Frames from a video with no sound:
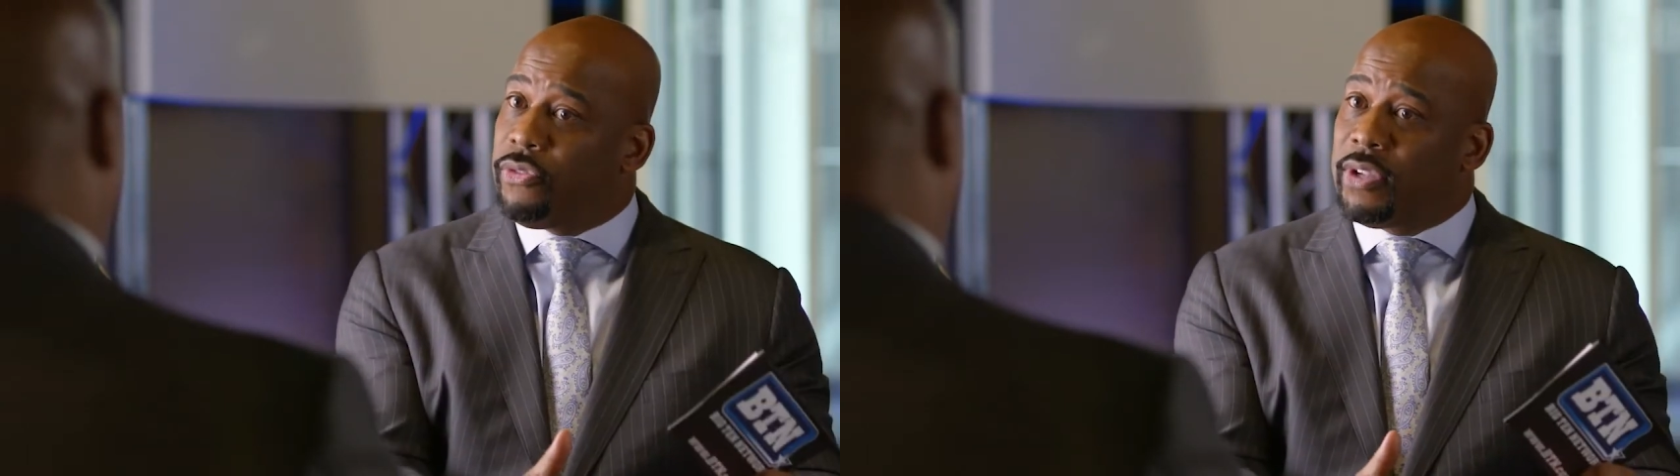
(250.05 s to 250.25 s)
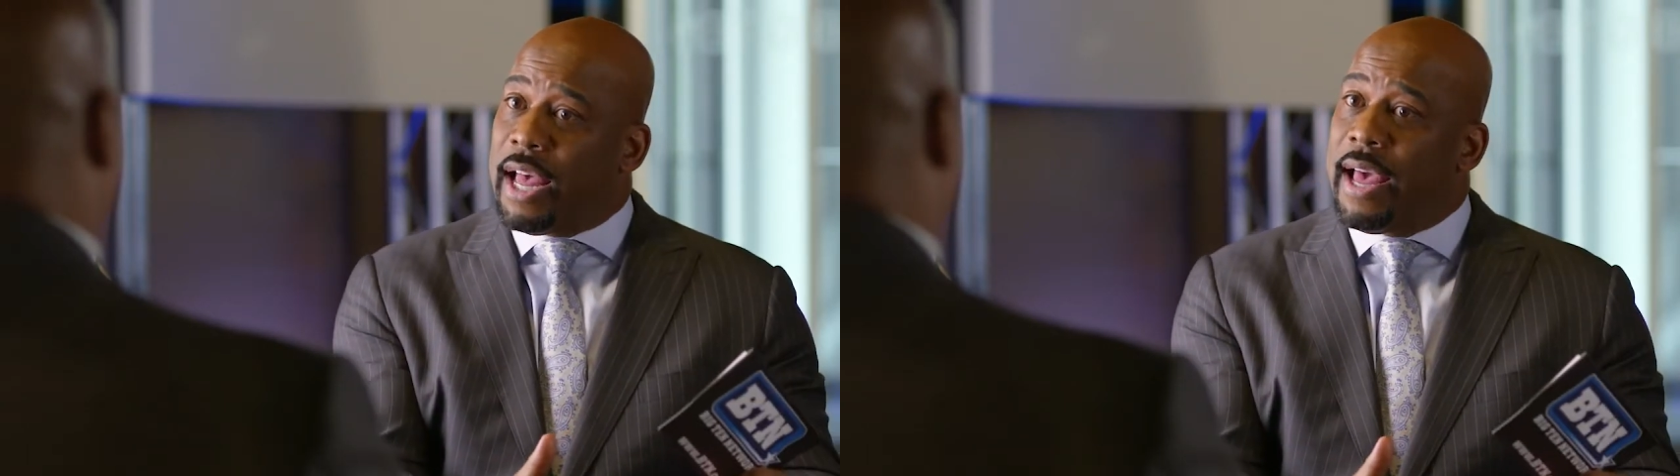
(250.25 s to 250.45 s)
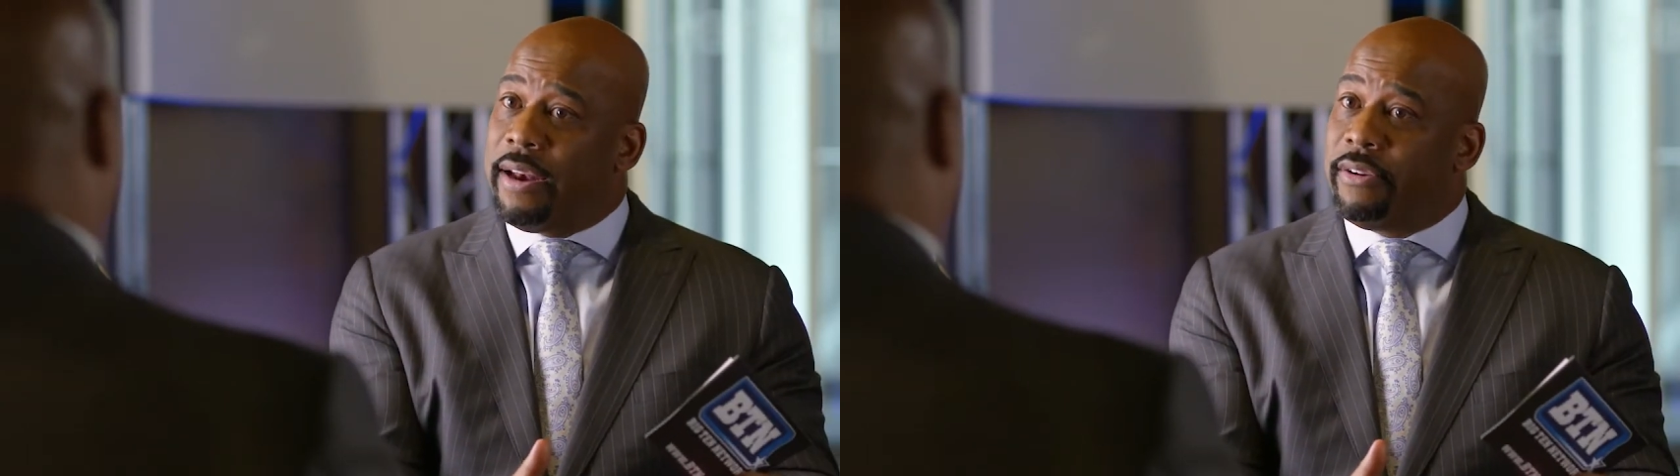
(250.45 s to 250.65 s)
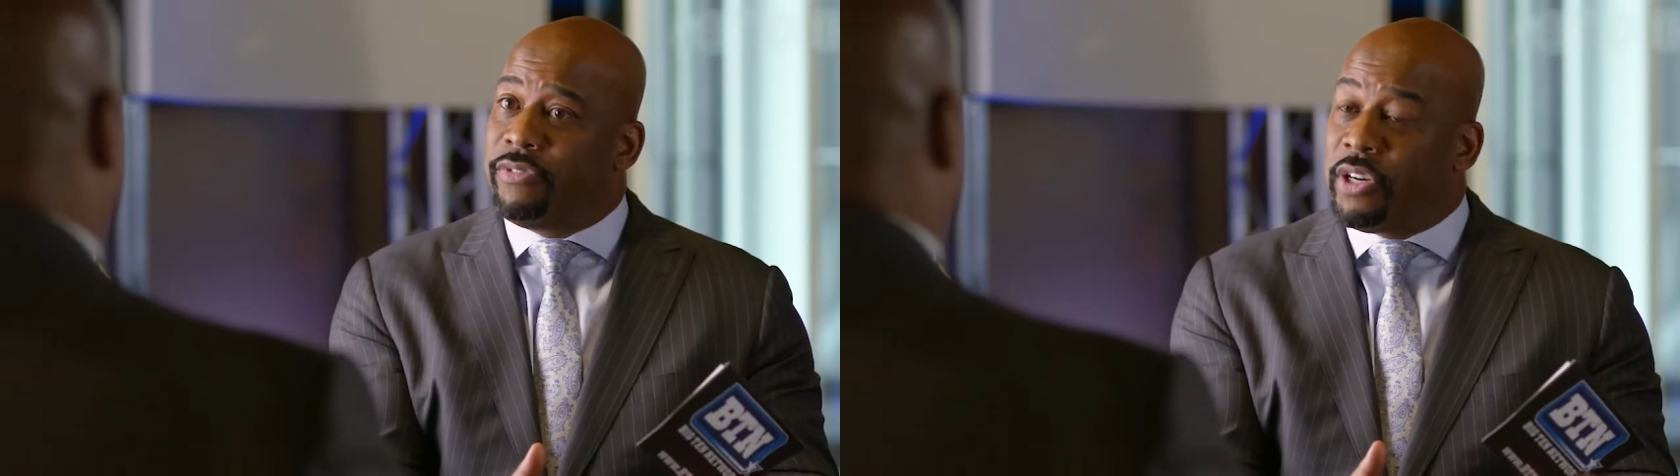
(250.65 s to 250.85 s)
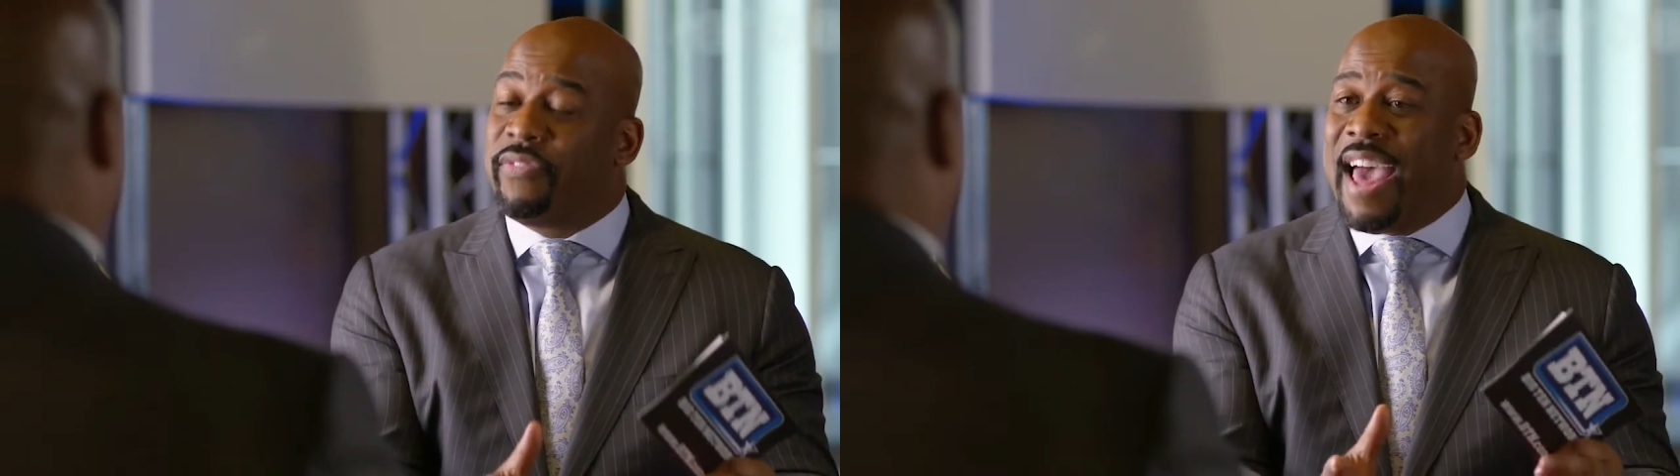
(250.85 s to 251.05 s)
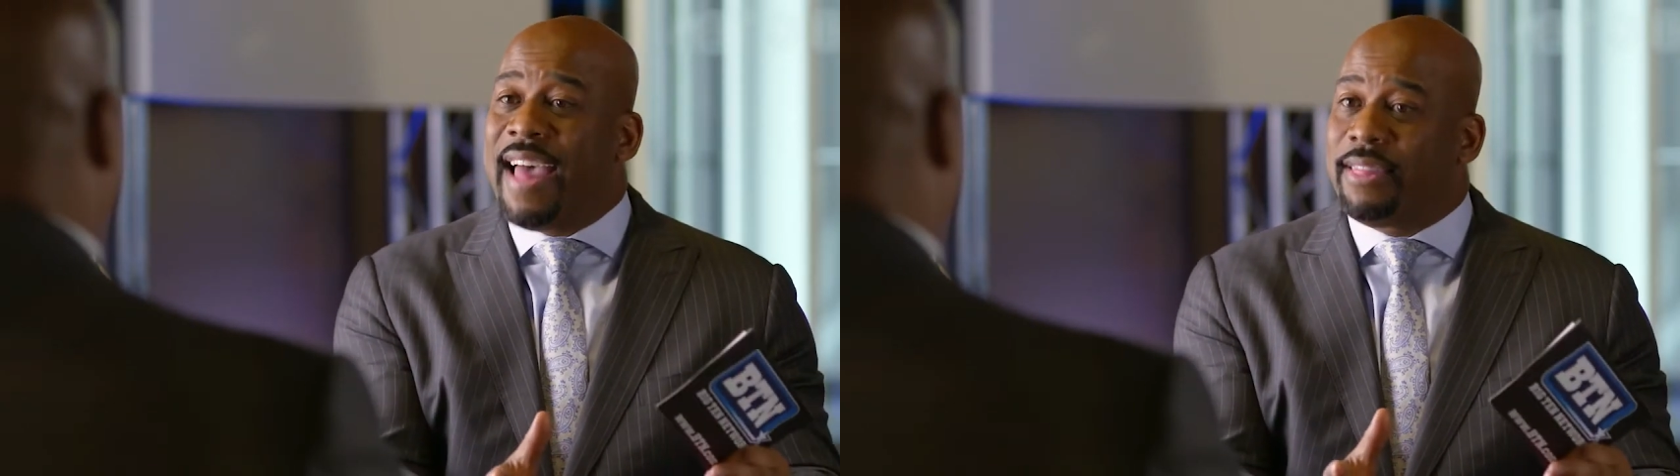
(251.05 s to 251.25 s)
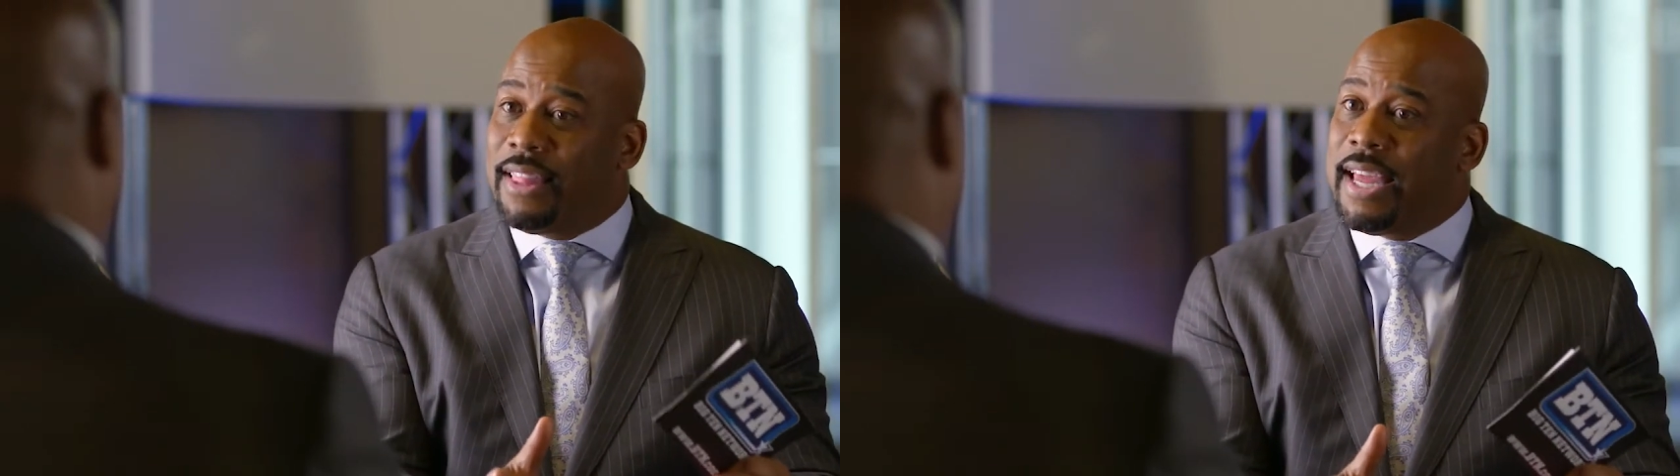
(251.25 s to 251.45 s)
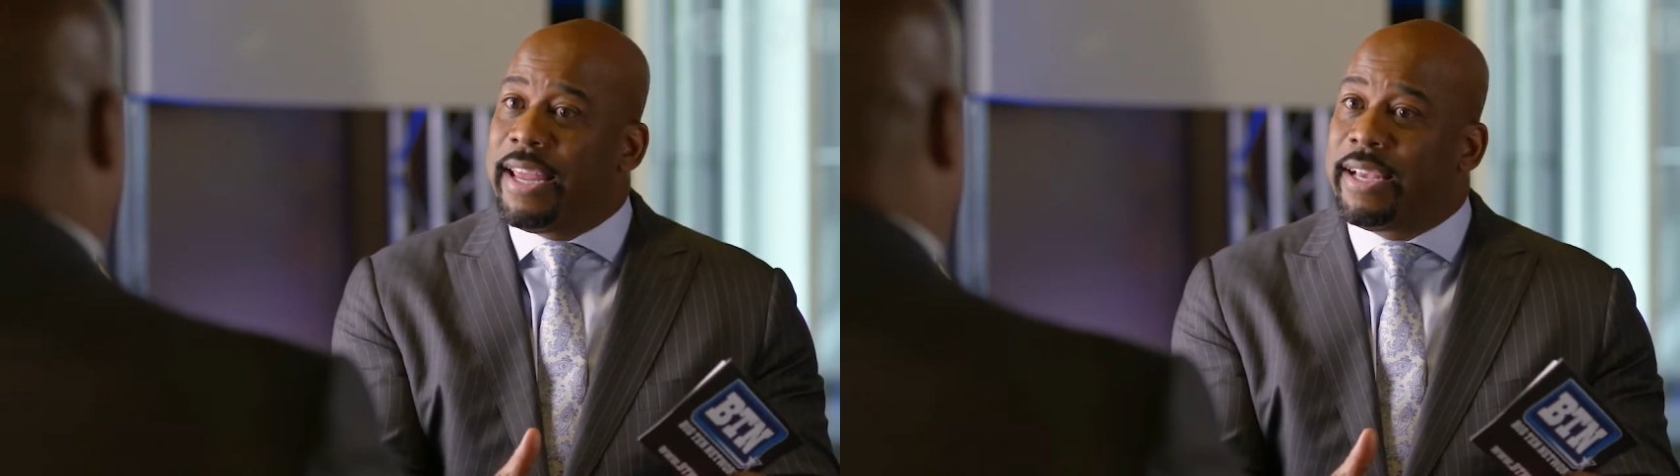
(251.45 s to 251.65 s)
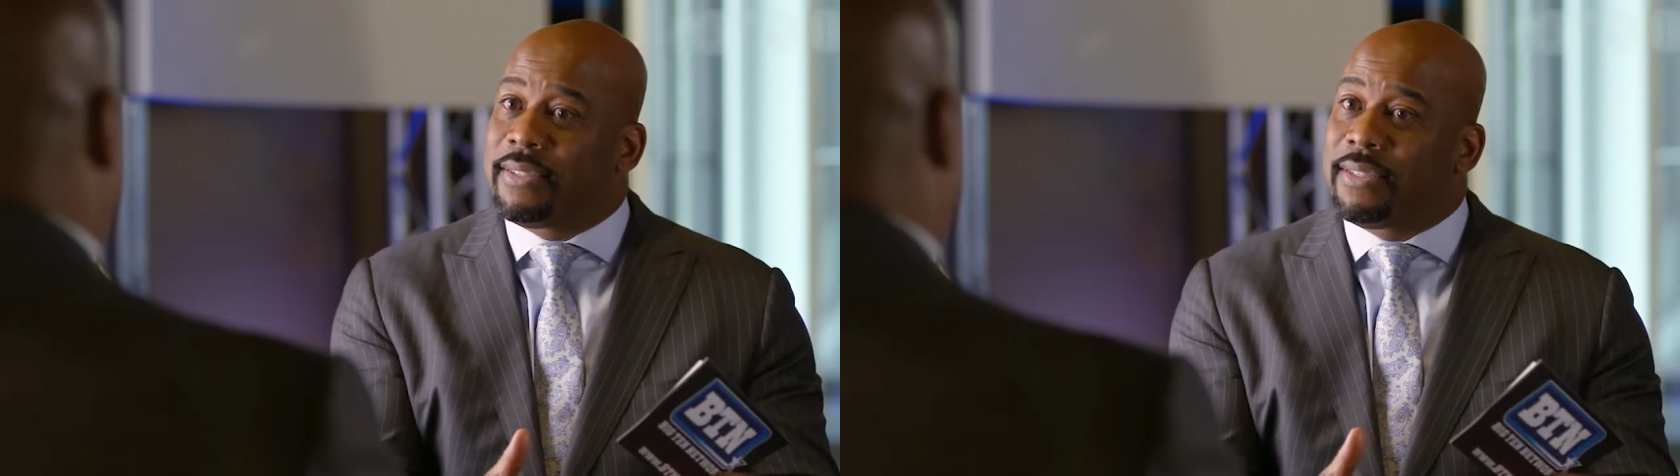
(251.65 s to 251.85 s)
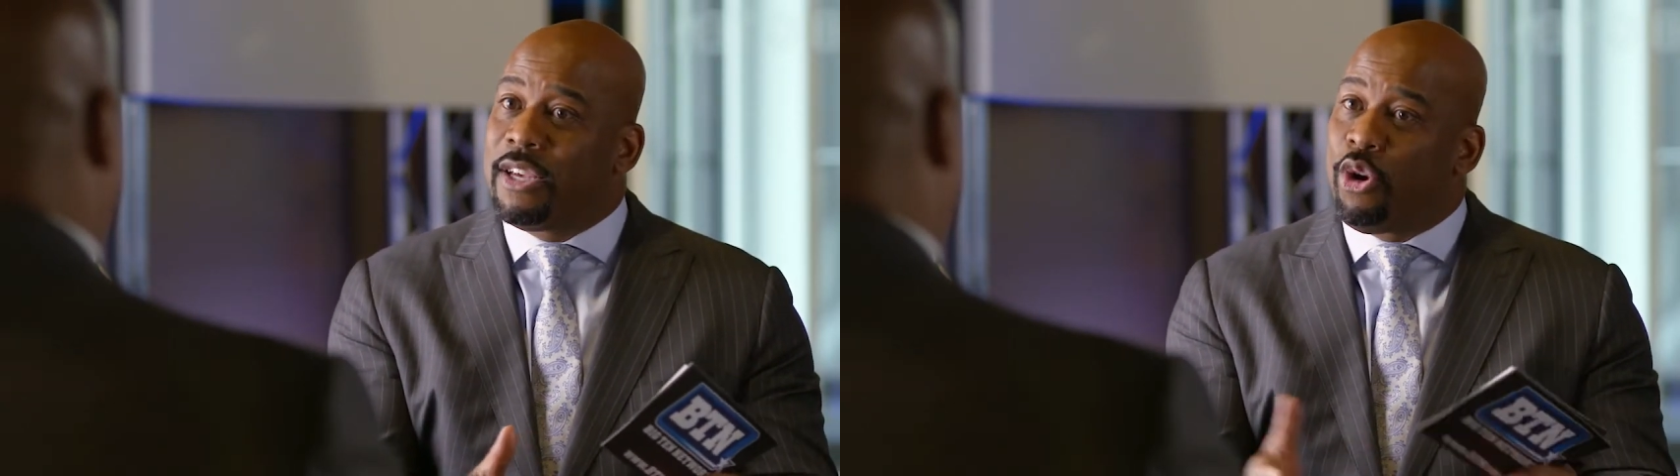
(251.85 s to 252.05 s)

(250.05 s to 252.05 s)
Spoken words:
side of athletics,